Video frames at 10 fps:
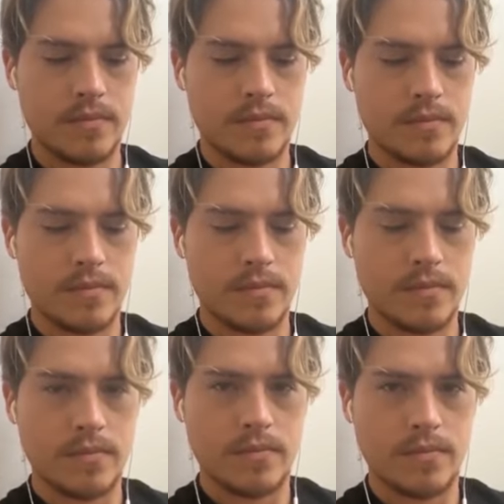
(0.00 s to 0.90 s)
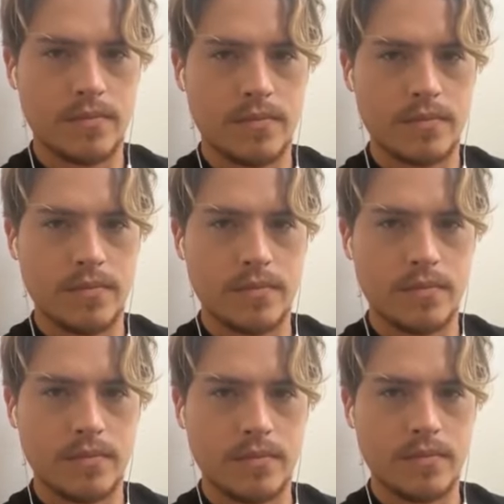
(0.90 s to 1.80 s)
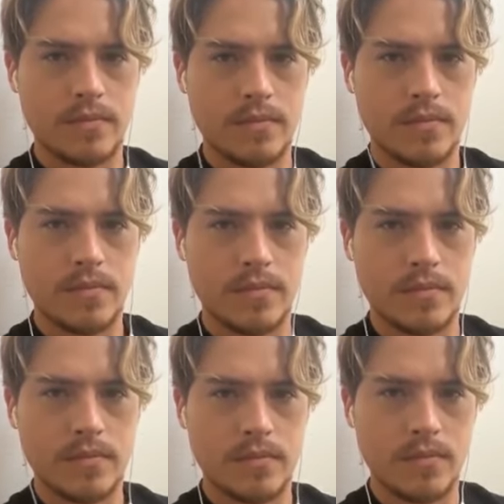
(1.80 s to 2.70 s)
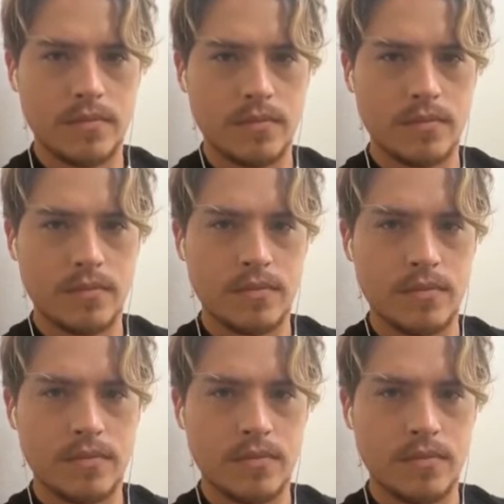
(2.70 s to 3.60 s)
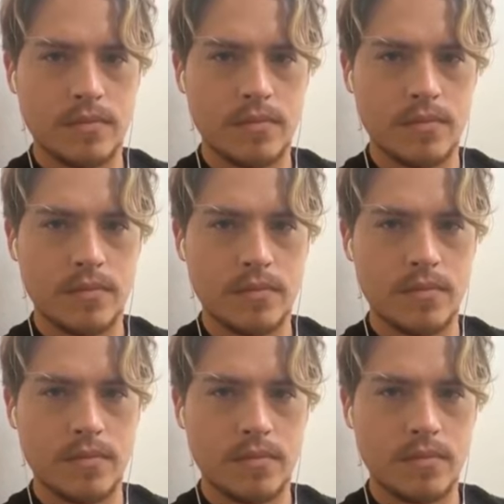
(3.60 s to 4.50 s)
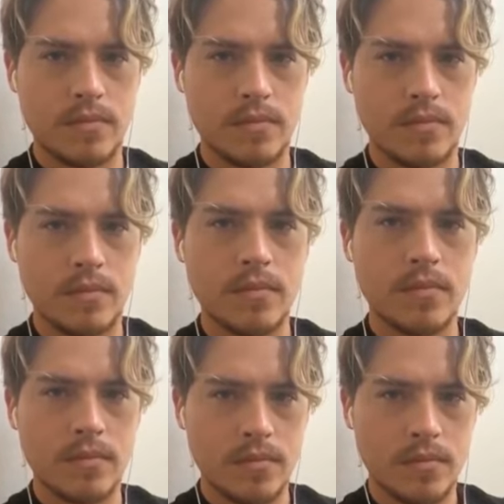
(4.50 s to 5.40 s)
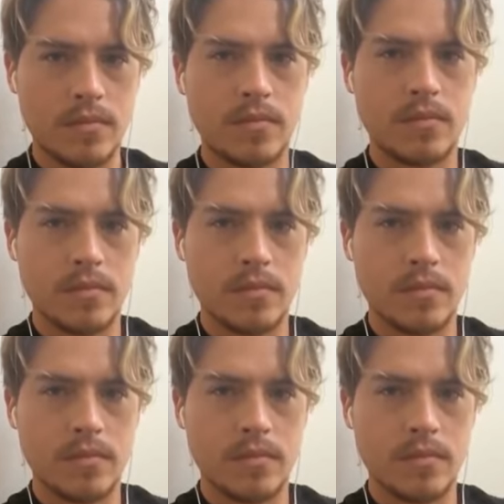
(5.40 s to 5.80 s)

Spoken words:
This person isn't speaking.